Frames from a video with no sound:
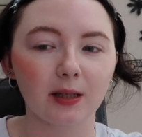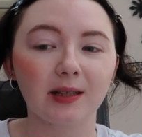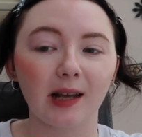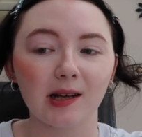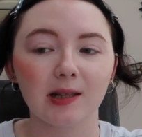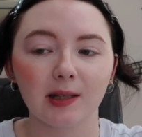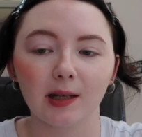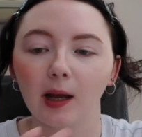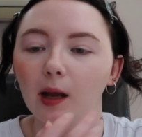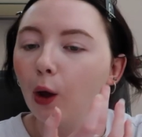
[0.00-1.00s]

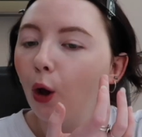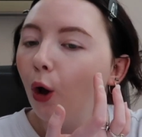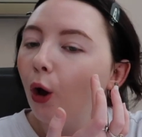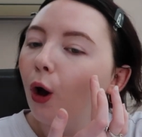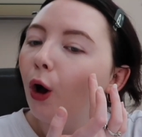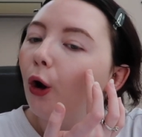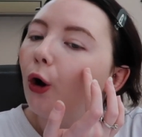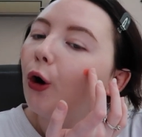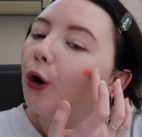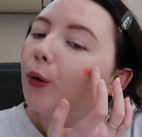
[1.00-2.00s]
Saturday.
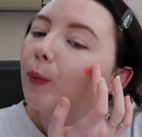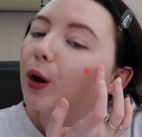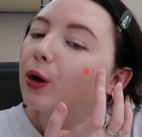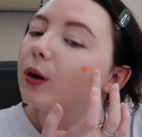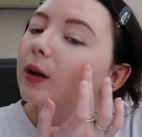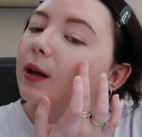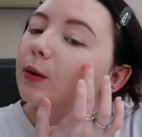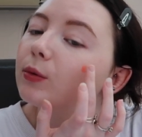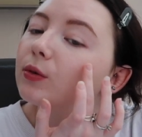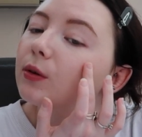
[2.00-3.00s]
Oh my god, it
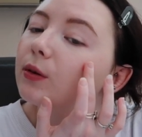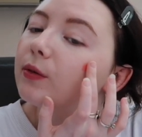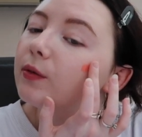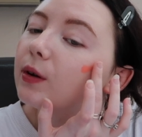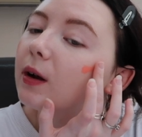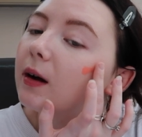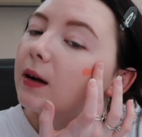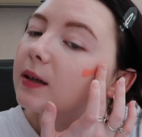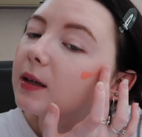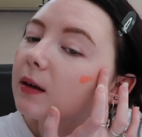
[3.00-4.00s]
was so fun.
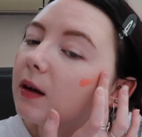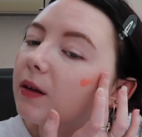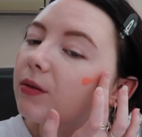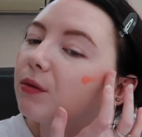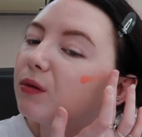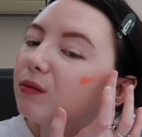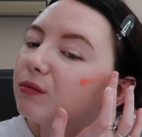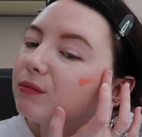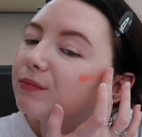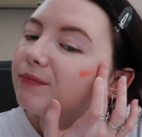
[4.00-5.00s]
I thought,
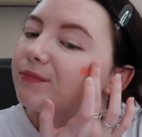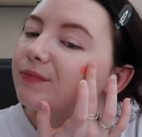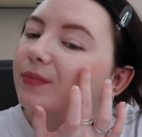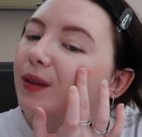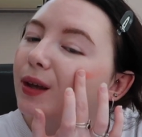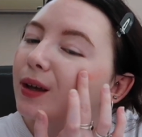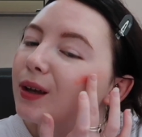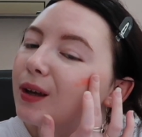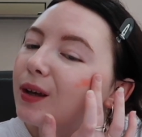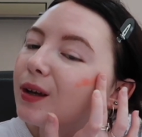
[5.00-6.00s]
oh,
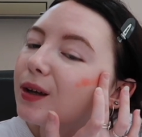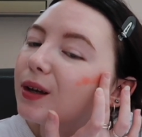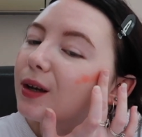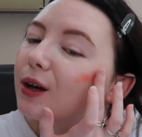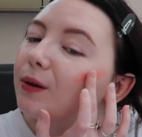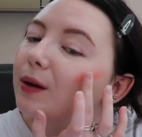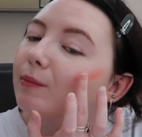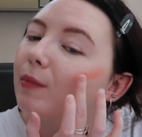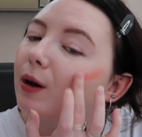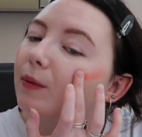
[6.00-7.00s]
you know, it
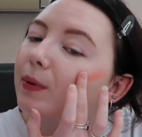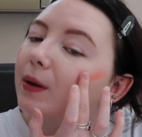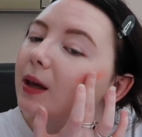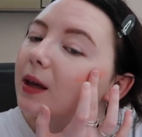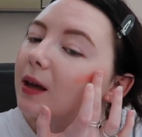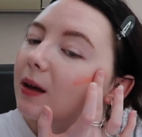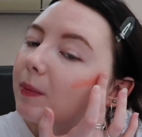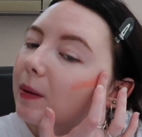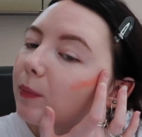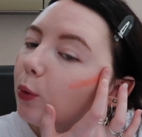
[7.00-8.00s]
might be a
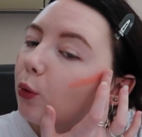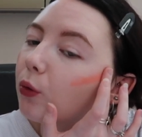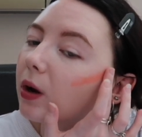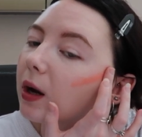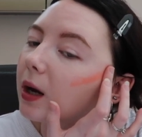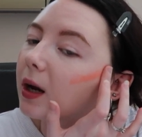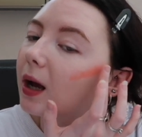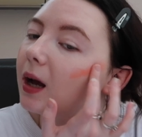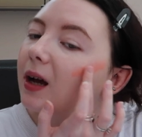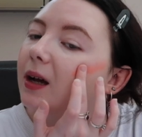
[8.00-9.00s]
bit boring,
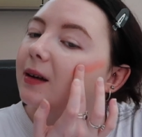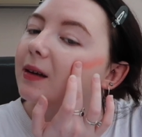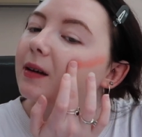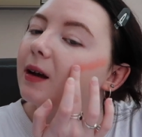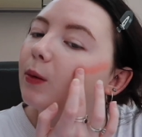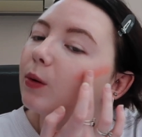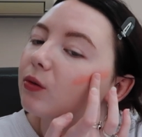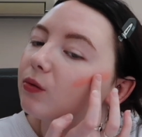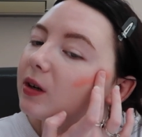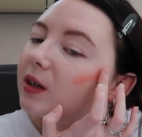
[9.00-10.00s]
and I
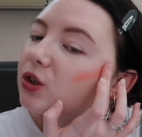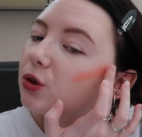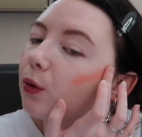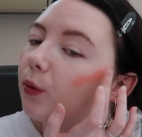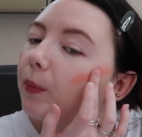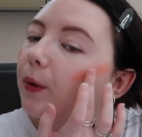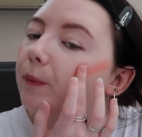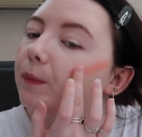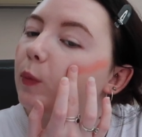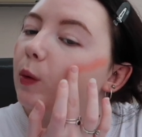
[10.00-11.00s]
wasn't really sure, but
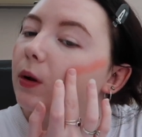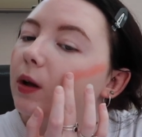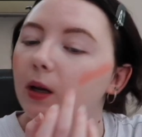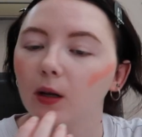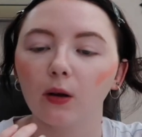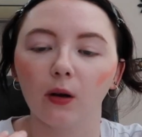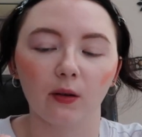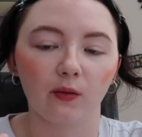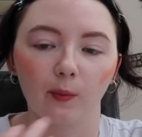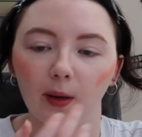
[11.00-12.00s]
we were looking at
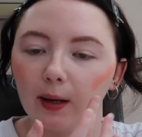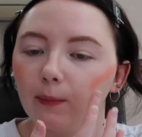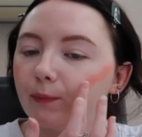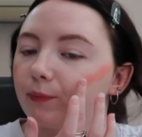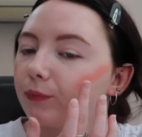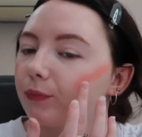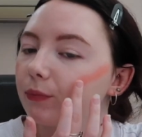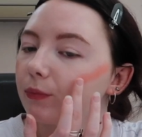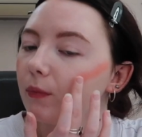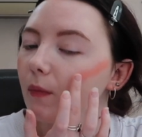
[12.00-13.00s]
cars for me,
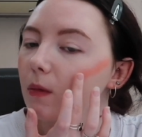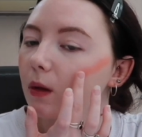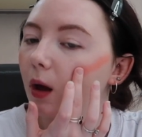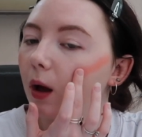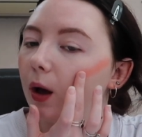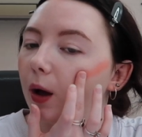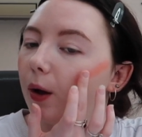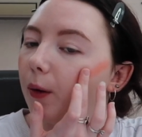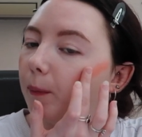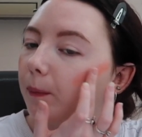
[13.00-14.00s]

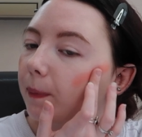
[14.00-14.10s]
for